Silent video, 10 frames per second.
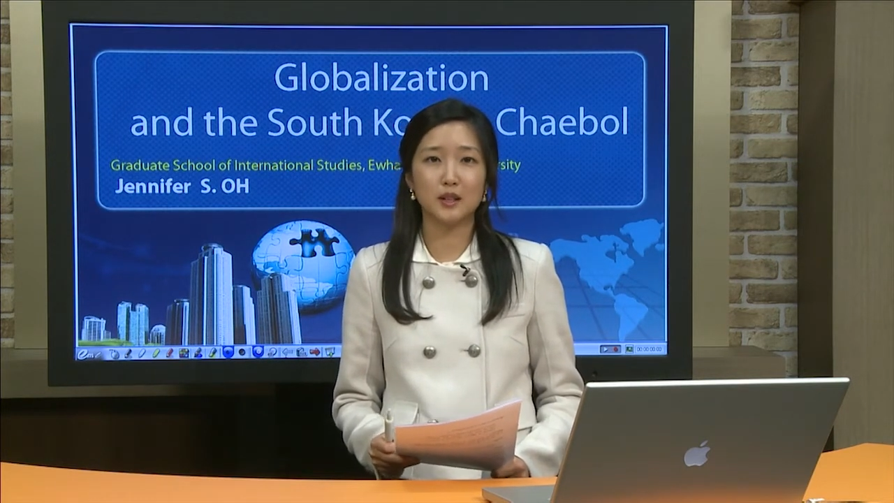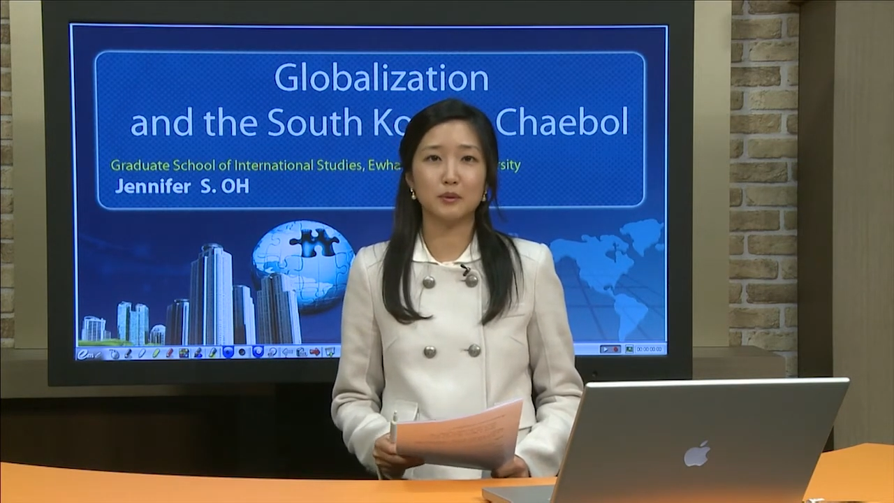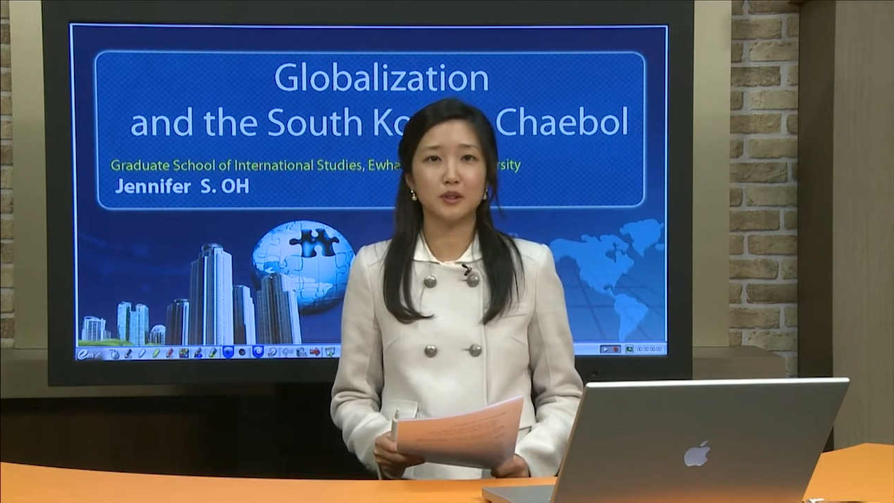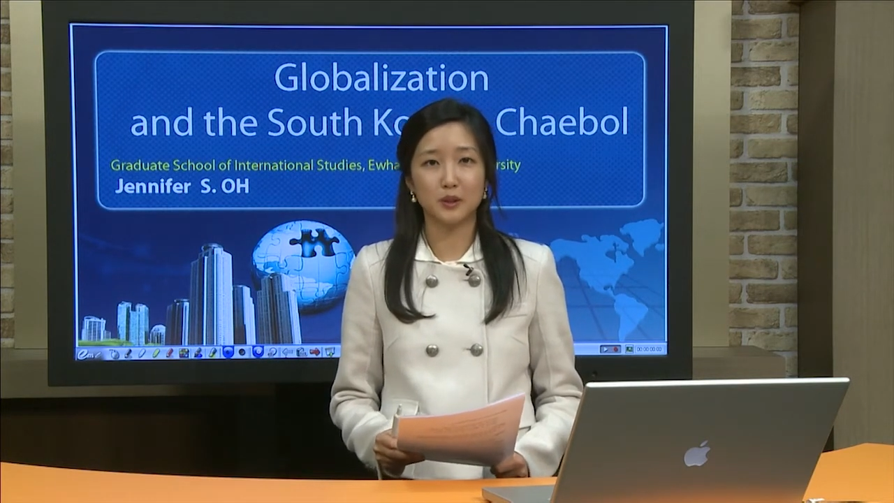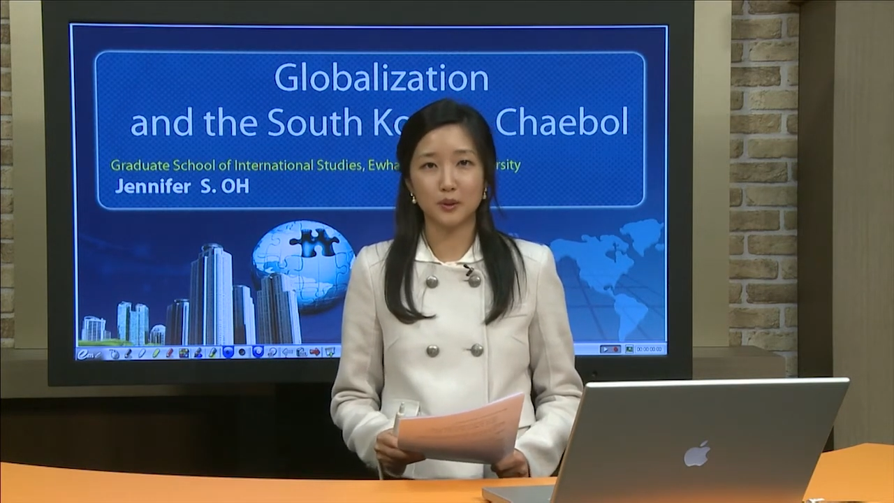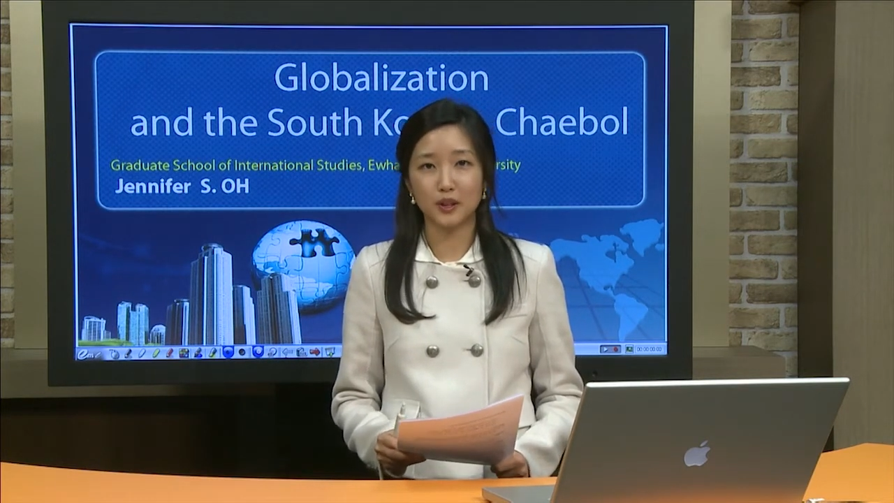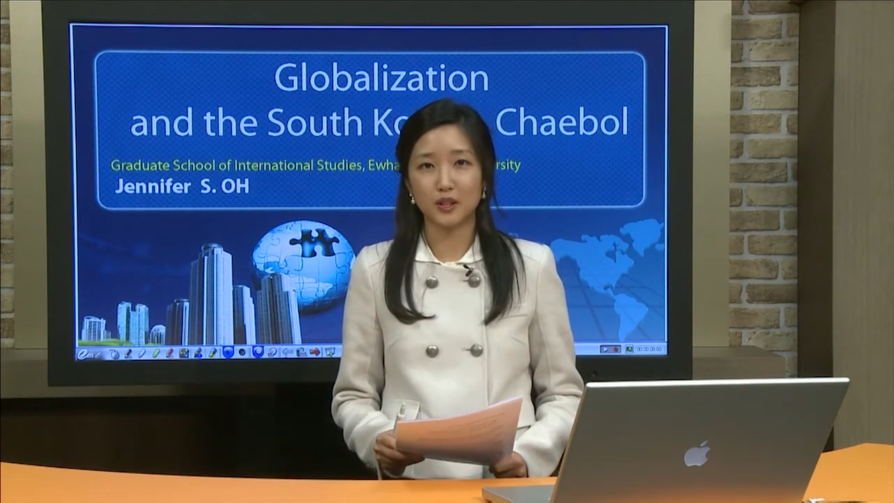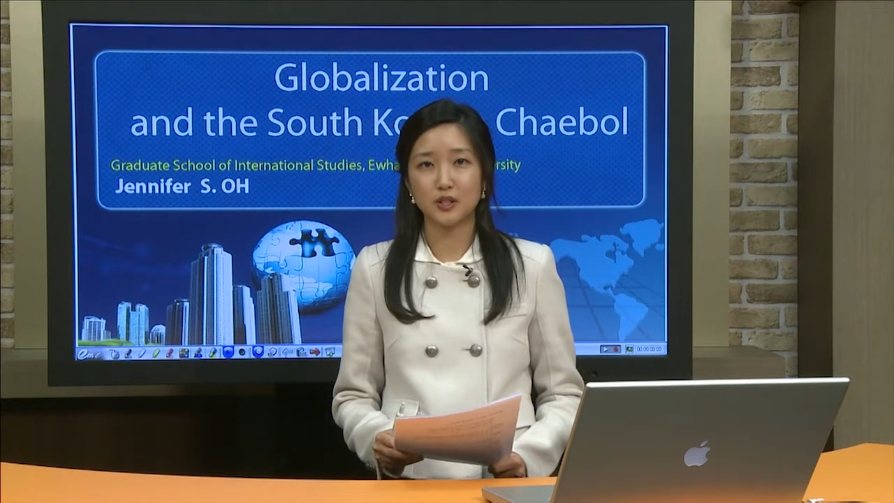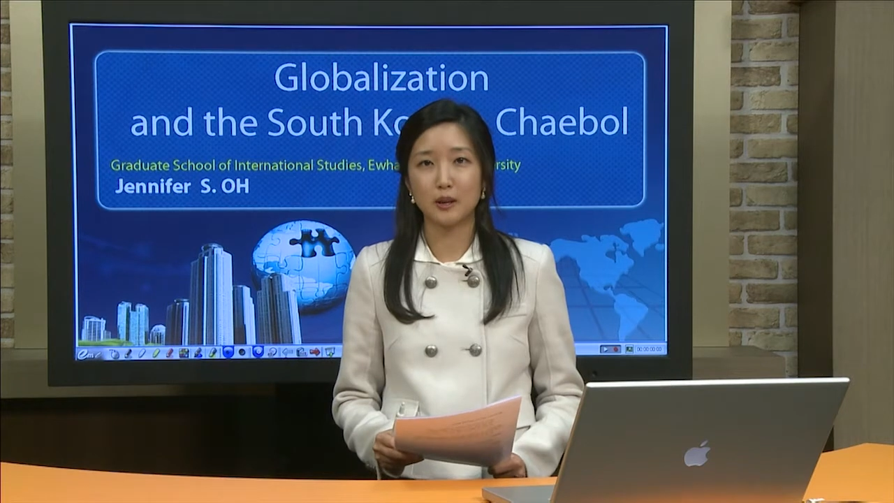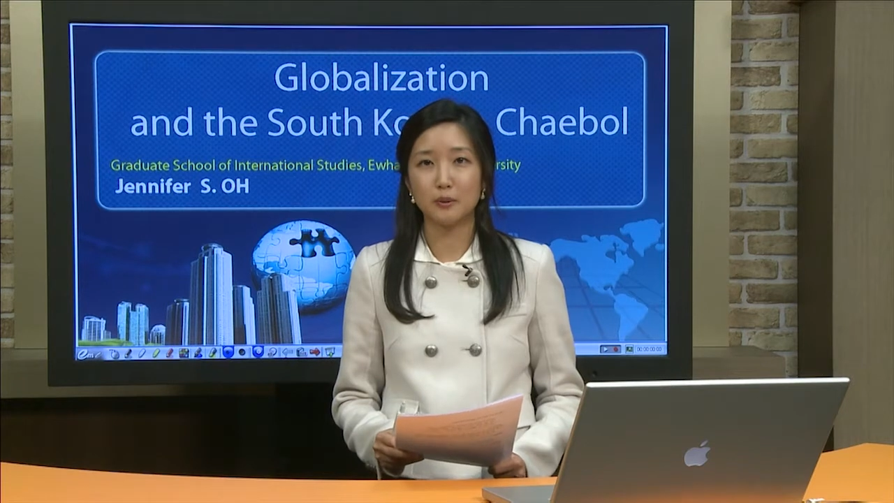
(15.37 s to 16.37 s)
with the Korean
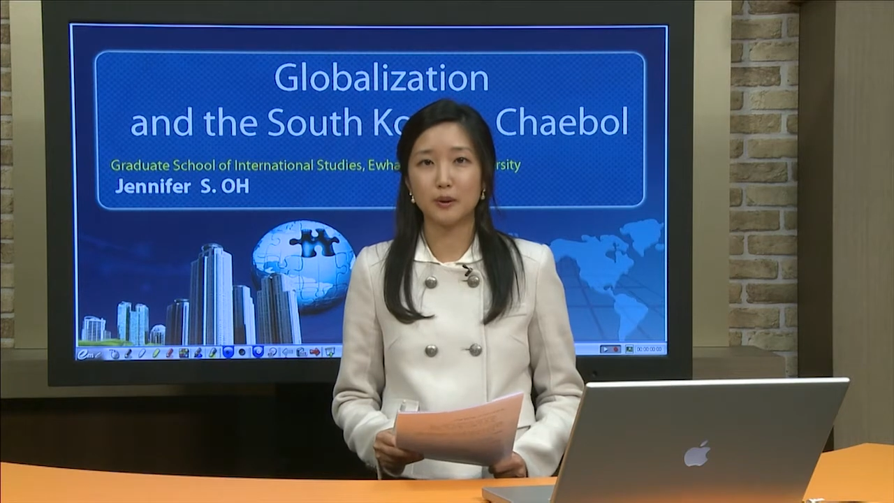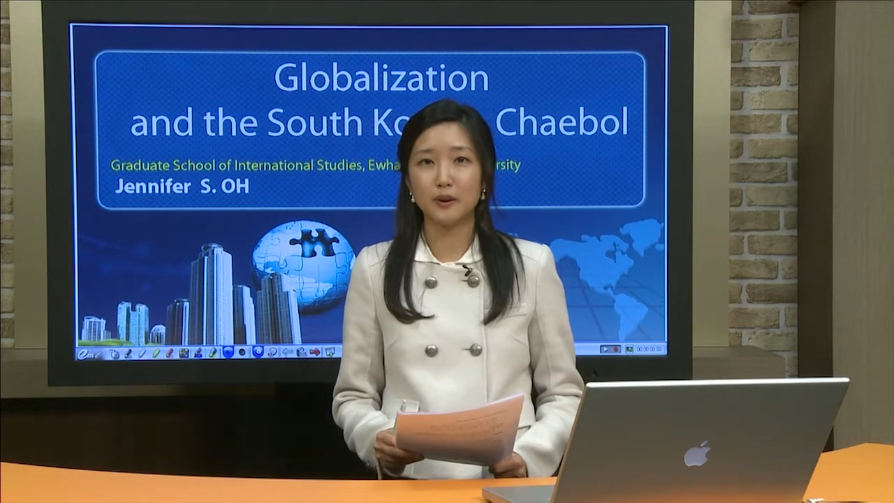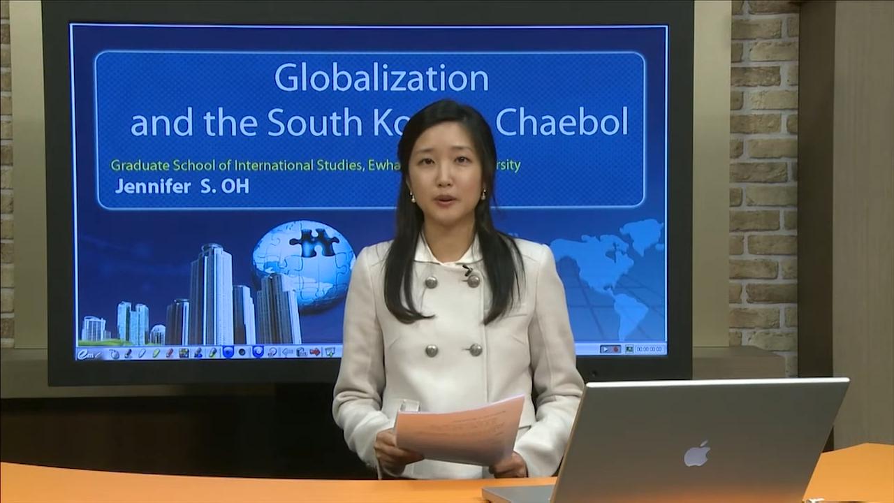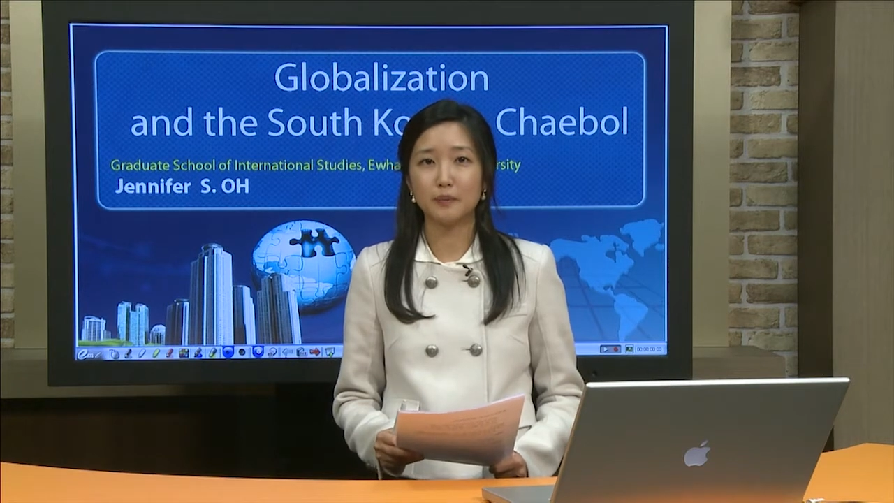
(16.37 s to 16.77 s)
chaebol,